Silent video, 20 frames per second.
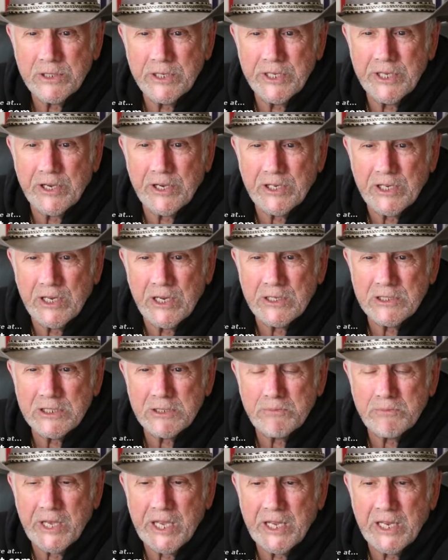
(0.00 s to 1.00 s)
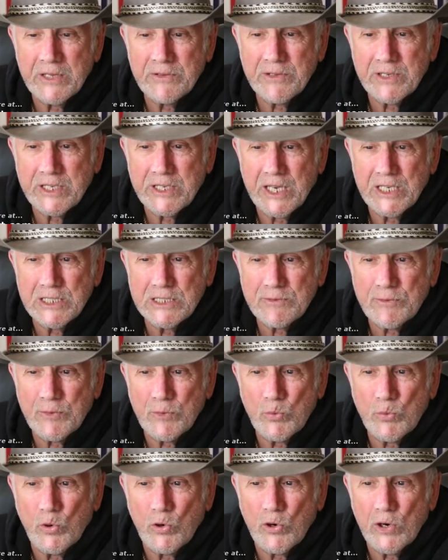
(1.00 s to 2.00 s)
neocons making the case for
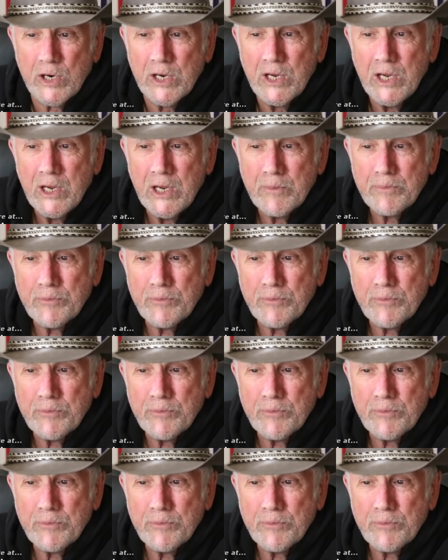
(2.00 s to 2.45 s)
war,